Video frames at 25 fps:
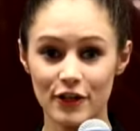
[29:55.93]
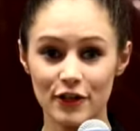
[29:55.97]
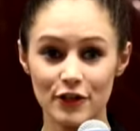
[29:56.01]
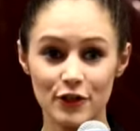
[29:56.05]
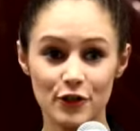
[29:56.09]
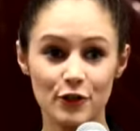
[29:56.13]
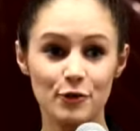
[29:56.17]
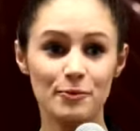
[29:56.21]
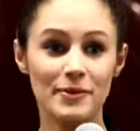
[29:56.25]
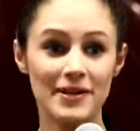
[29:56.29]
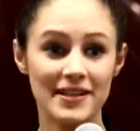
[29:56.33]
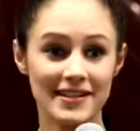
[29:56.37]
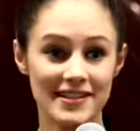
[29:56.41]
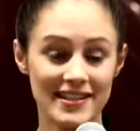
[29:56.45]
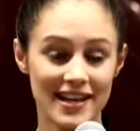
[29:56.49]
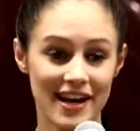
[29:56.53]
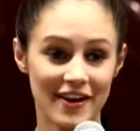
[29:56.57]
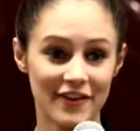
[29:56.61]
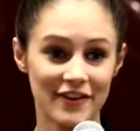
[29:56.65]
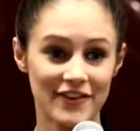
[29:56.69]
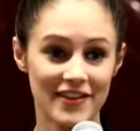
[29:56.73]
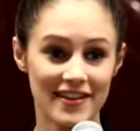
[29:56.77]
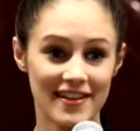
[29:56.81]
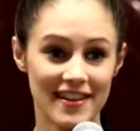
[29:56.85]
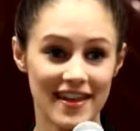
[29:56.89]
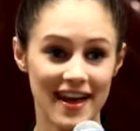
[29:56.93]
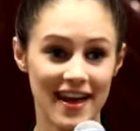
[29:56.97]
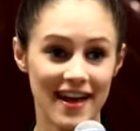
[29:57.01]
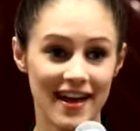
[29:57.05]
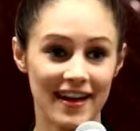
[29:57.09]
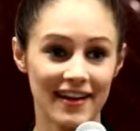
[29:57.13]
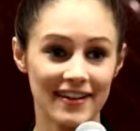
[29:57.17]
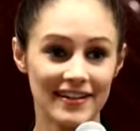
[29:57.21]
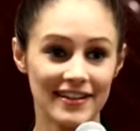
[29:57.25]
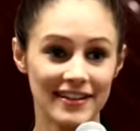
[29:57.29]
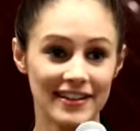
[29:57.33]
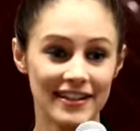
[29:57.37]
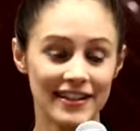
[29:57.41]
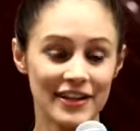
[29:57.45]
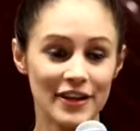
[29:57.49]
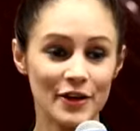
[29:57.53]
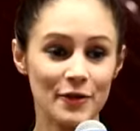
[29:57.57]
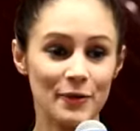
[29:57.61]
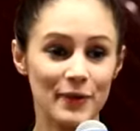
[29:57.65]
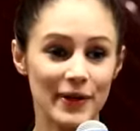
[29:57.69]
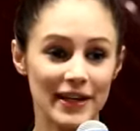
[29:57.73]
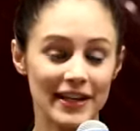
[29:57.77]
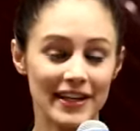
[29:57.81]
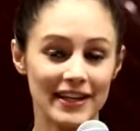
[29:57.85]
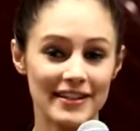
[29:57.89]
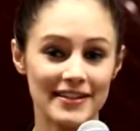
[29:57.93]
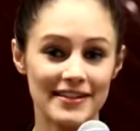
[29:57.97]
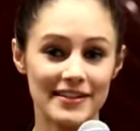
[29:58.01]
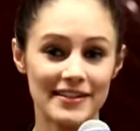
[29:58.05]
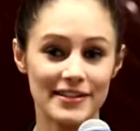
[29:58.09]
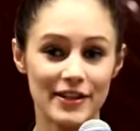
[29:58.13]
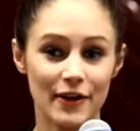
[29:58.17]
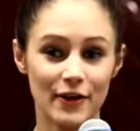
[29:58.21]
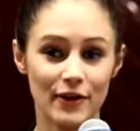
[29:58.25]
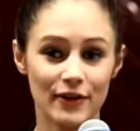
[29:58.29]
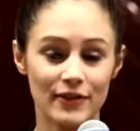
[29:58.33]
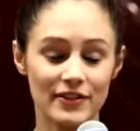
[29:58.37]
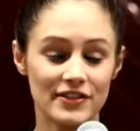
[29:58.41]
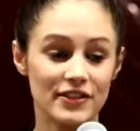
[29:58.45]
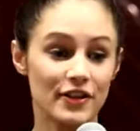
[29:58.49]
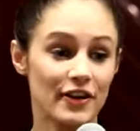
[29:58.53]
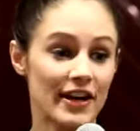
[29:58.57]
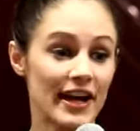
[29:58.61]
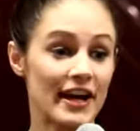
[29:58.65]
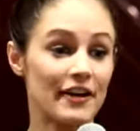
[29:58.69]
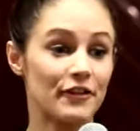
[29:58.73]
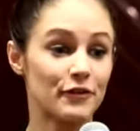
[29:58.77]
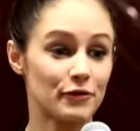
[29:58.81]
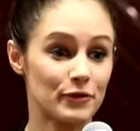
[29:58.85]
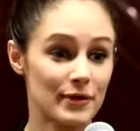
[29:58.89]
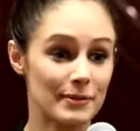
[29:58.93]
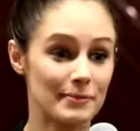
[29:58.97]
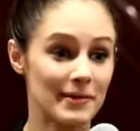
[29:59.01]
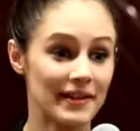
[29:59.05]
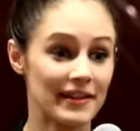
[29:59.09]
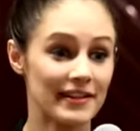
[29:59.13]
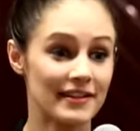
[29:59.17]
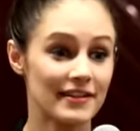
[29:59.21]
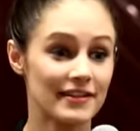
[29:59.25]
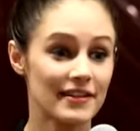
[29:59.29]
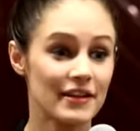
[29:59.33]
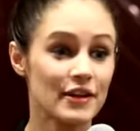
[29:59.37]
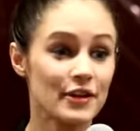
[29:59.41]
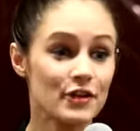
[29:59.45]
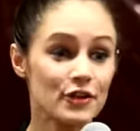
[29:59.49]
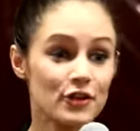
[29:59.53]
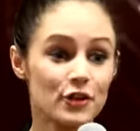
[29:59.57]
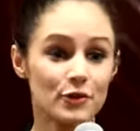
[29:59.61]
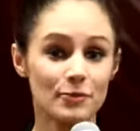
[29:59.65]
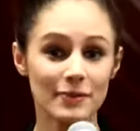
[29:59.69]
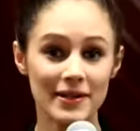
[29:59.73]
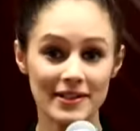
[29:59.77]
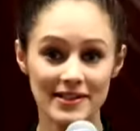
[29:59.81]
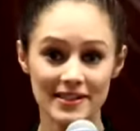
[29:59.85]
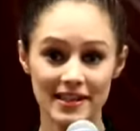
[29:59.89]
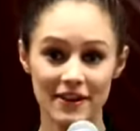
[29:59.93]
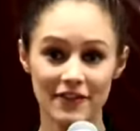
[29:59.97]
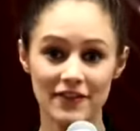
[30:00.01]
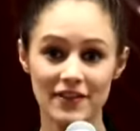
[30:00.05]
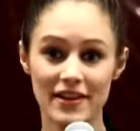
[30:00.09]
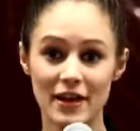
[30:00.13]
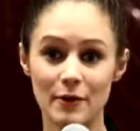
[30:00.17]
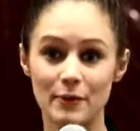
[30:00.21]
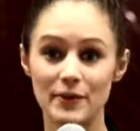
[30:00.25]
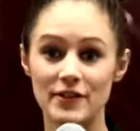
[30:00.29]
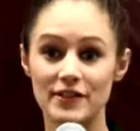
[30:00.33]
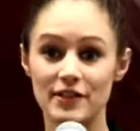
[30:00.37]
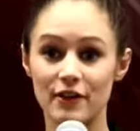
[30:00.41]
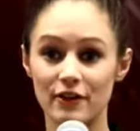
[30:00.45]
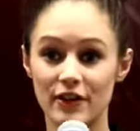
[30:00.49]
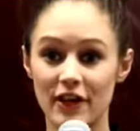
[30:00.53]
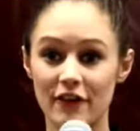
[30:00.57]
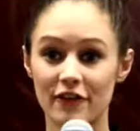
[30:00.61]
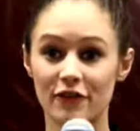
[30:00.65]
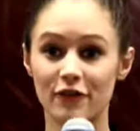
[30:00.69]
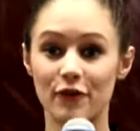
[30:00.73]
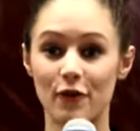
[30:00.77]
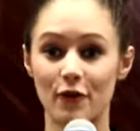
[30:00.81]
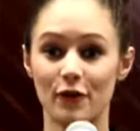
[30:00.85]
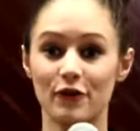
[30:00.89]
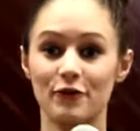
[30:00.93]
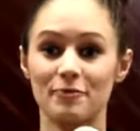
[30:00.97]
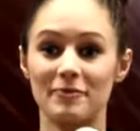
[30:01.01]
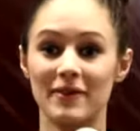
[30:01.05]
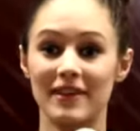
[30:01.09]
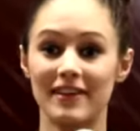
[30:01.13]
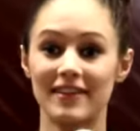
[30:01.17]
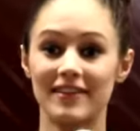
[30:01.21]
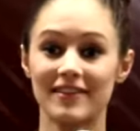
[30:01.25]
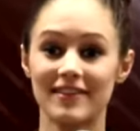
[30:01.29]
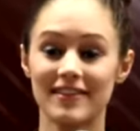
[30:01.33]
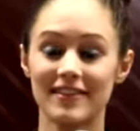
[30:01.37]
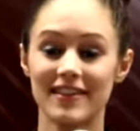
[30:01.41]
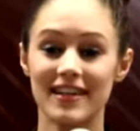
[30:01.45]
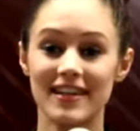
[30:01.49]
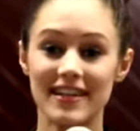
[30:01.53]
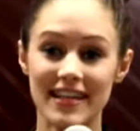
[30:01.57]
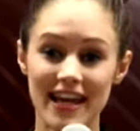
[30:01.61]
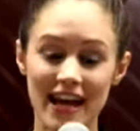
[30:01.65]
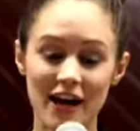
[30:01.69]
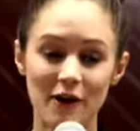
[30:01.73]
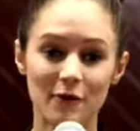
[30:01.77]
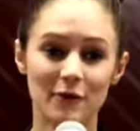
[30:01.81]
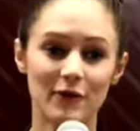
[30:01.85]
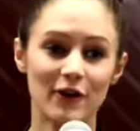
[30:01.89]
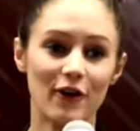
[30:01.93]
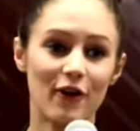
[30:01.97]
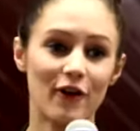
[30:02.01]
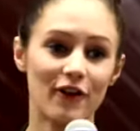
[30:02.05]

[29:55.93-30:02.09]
Two months after that, we had sold, sorry, our three millionth. Two months after that, we'd sold our fourth millionth, and now we're